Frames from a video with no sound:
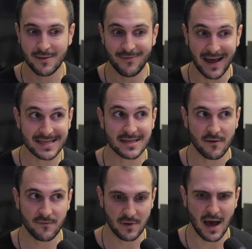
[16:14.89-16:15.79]
that
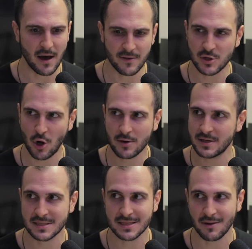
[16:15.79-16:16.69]
stuff, yeah, the
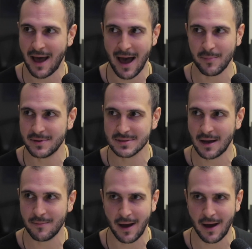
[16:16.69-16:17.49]
darkness still happens.